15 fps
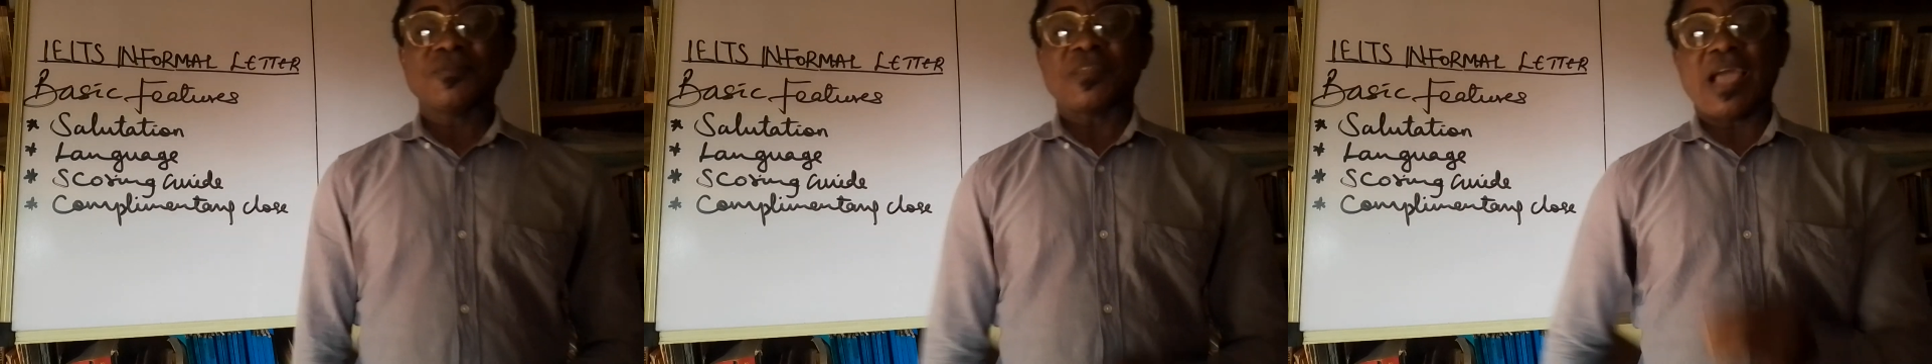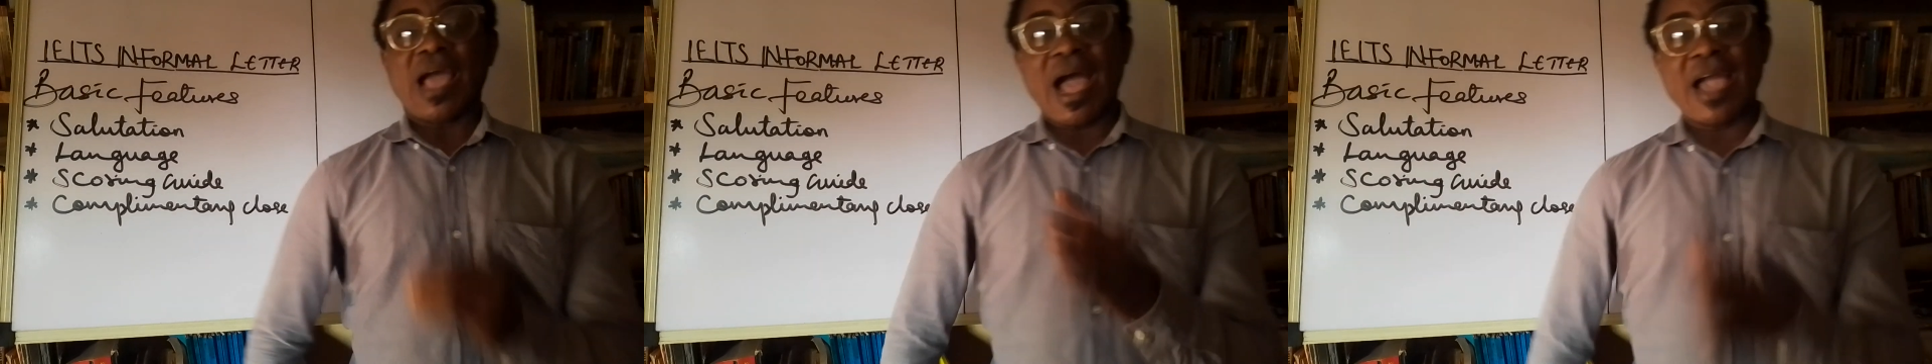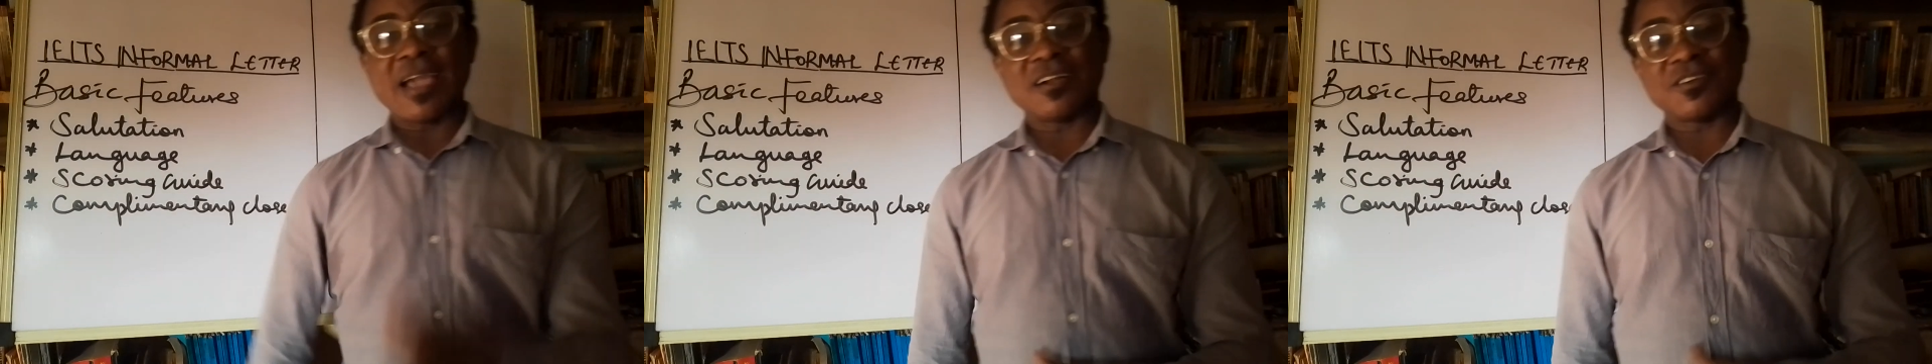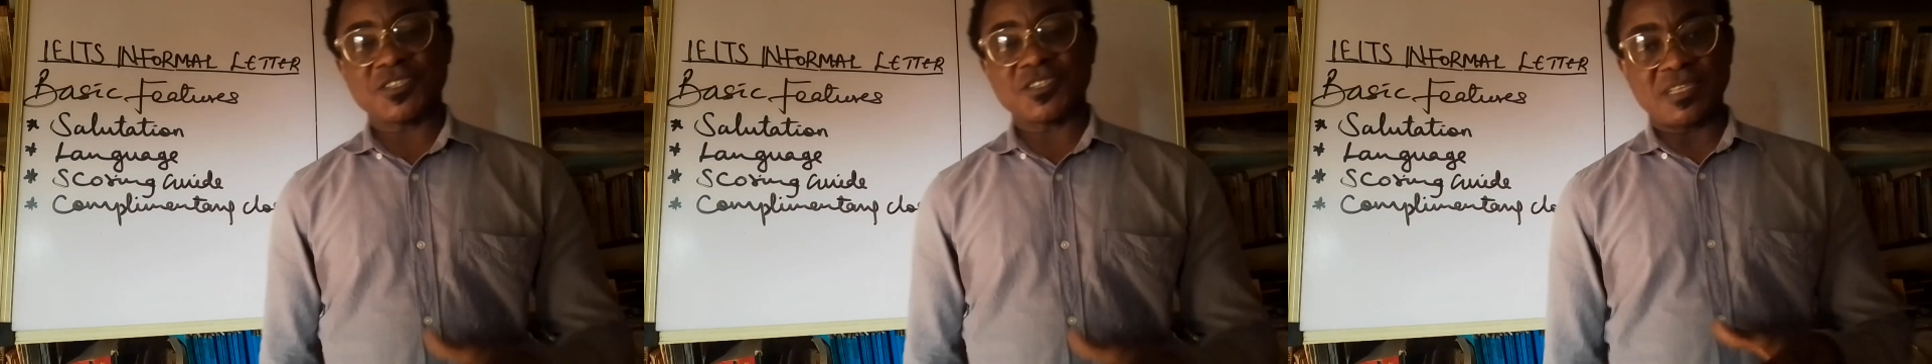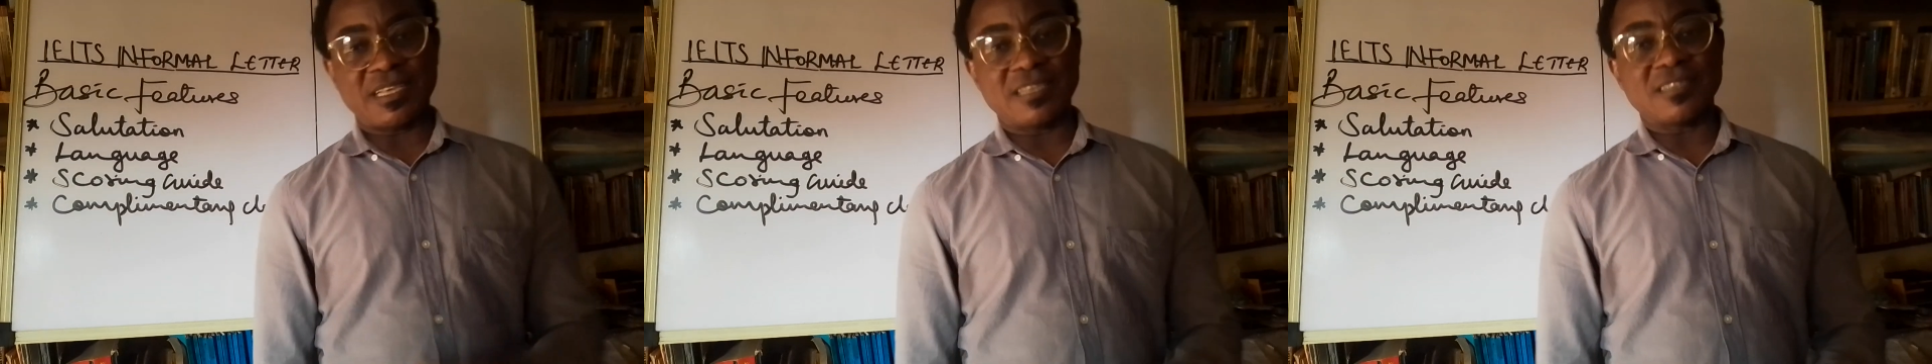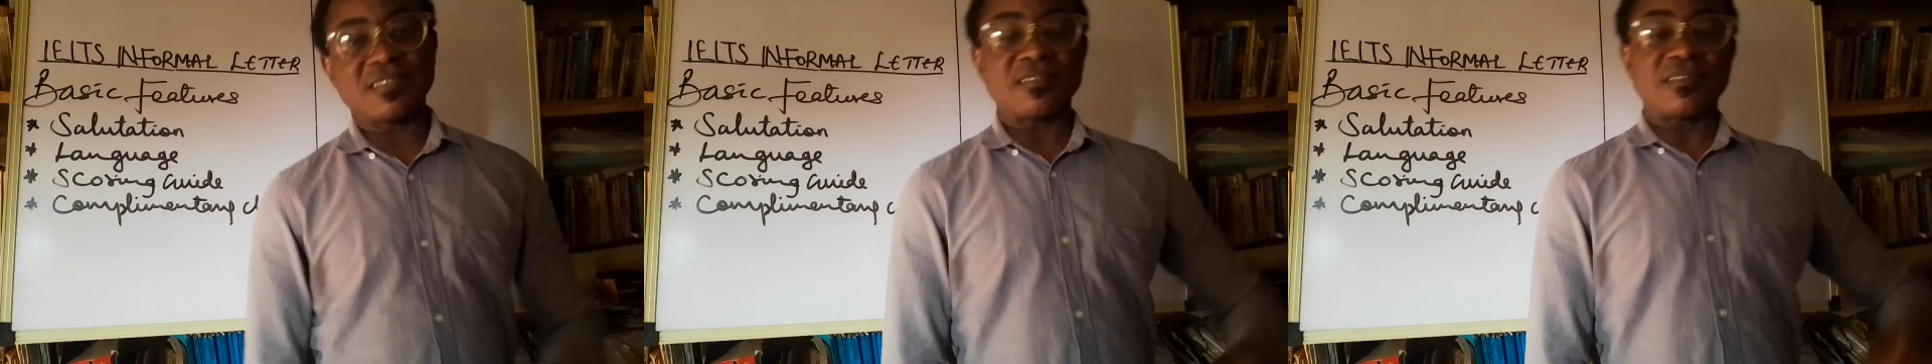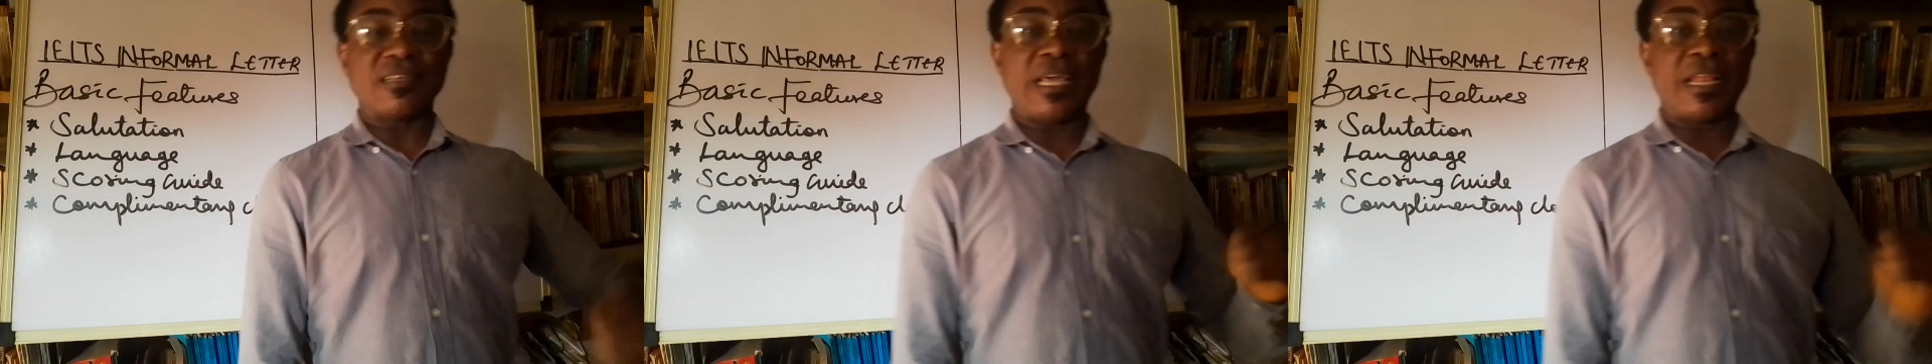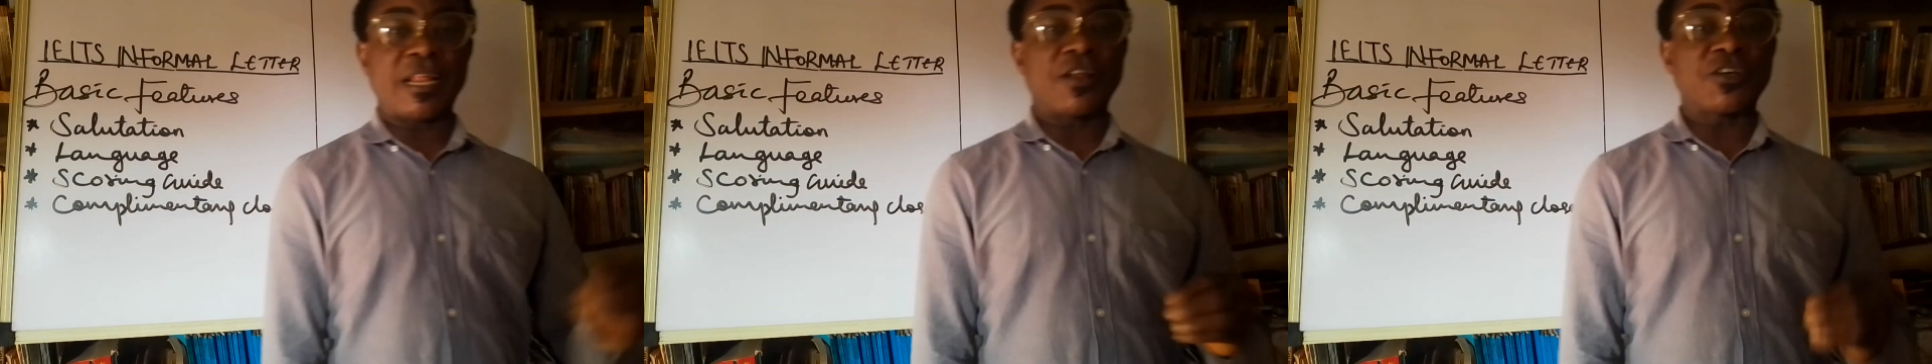The IELTS is
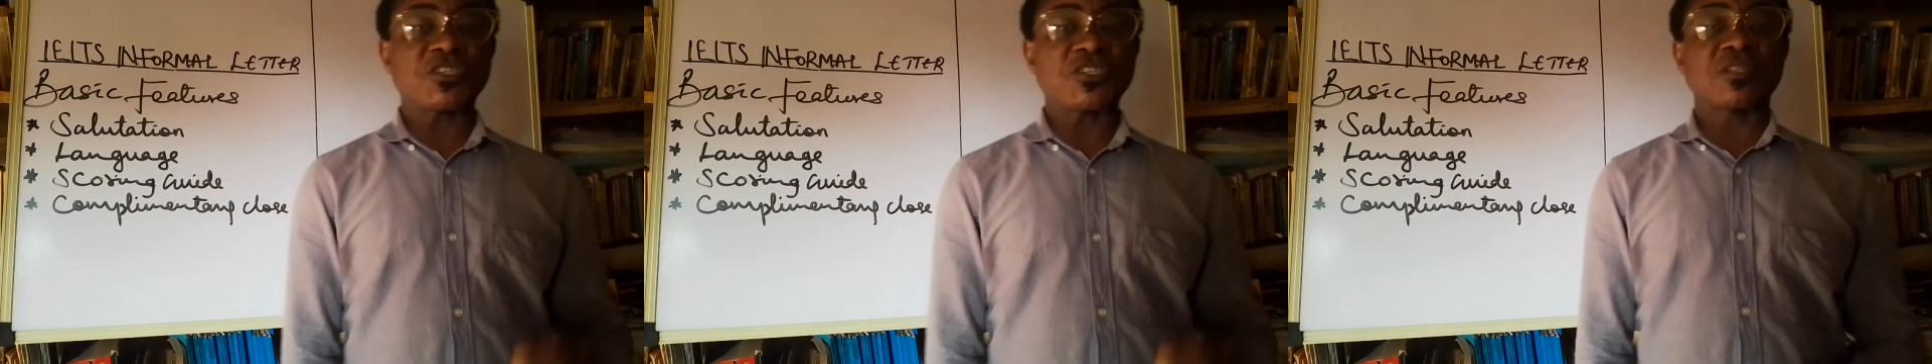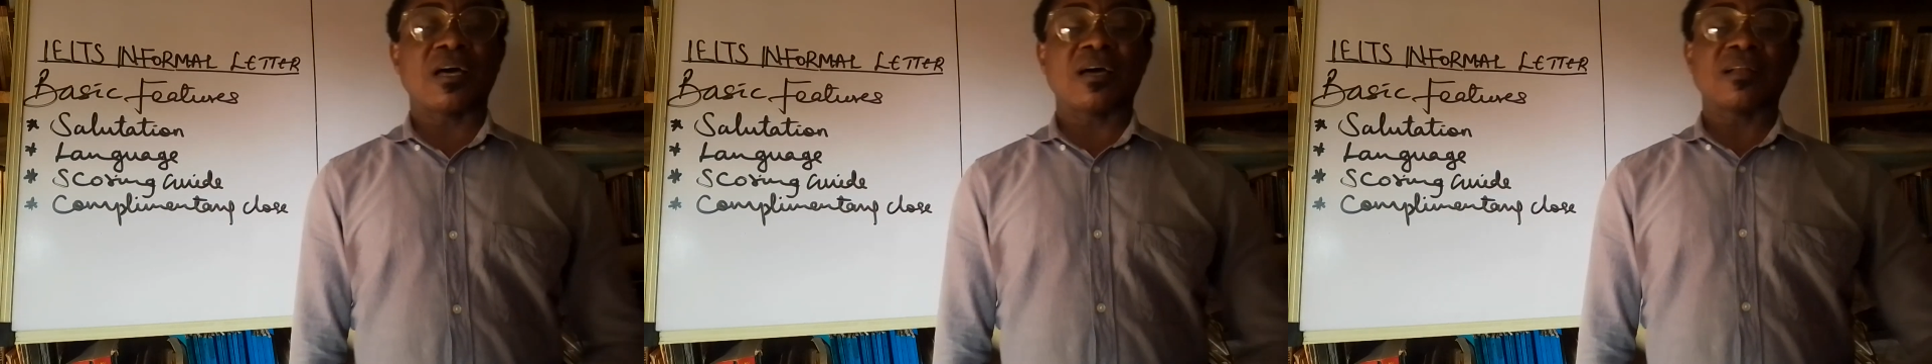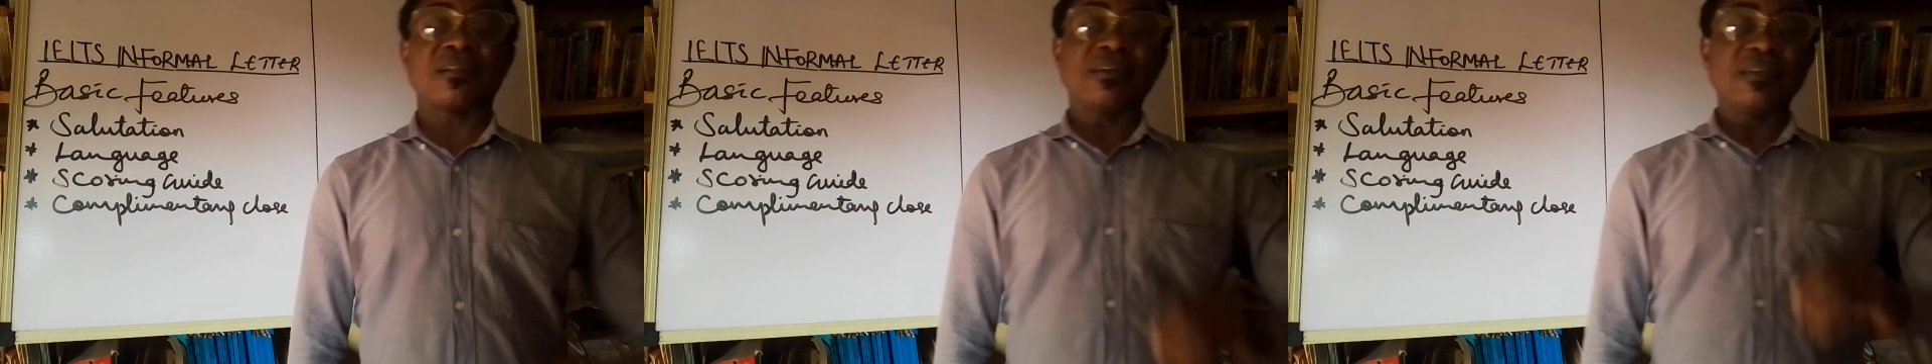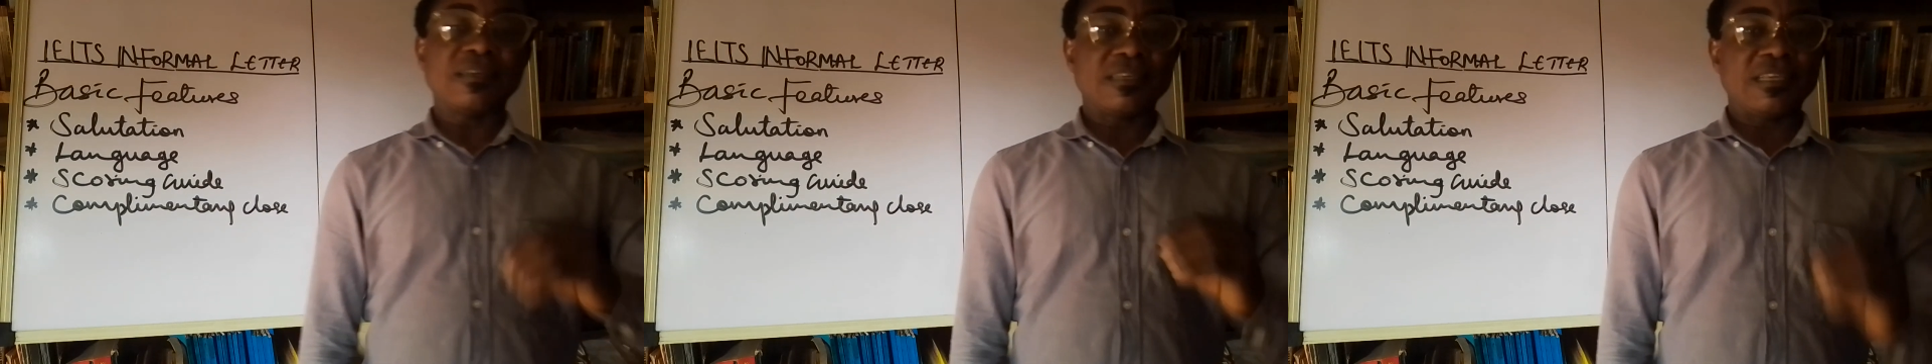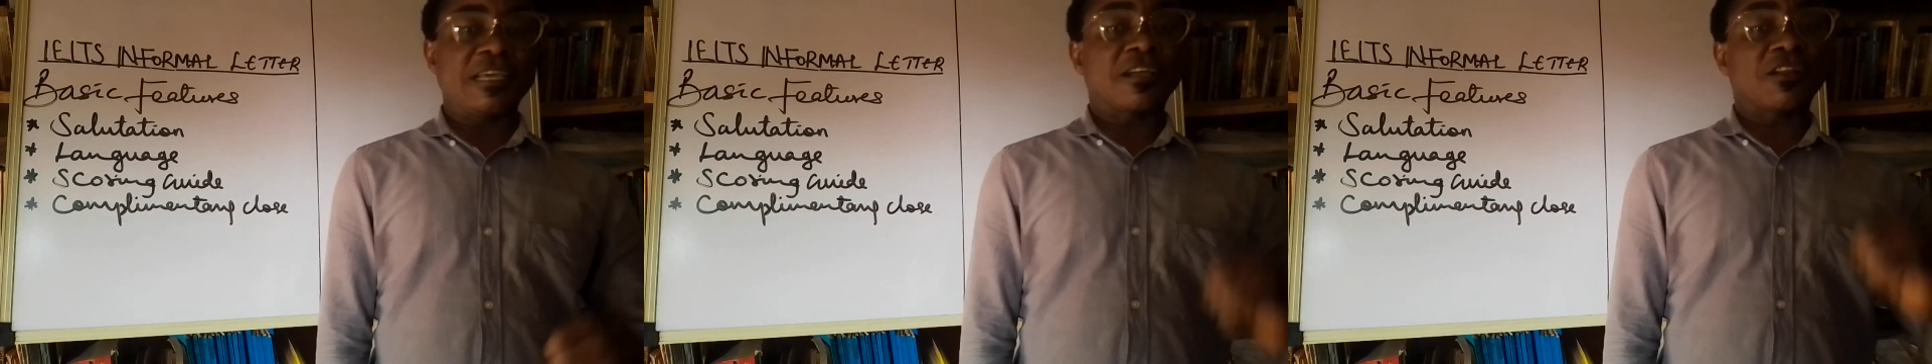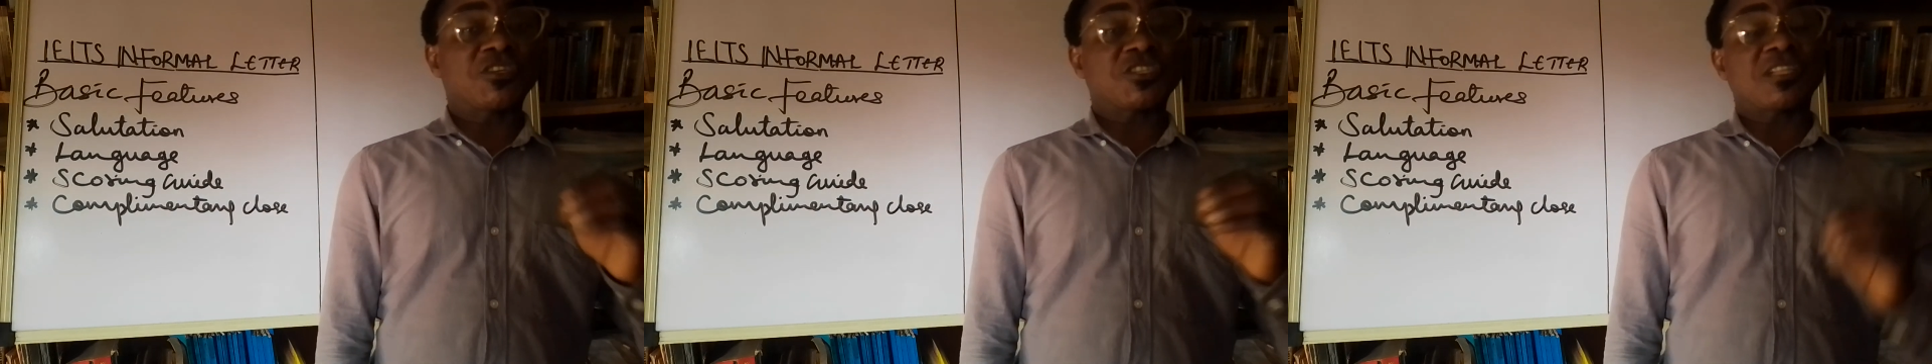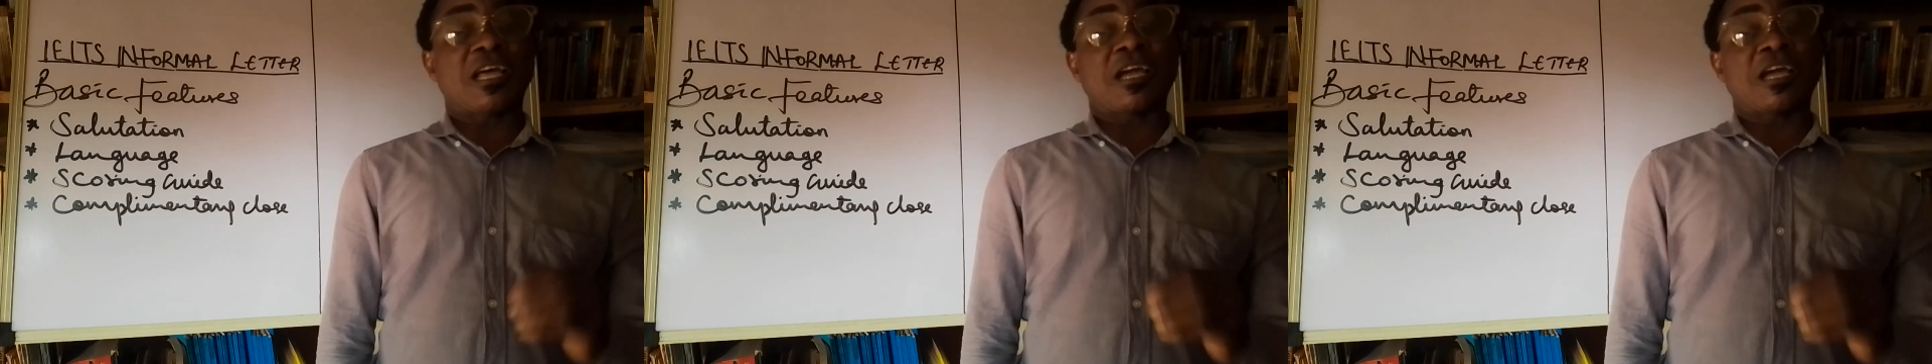International English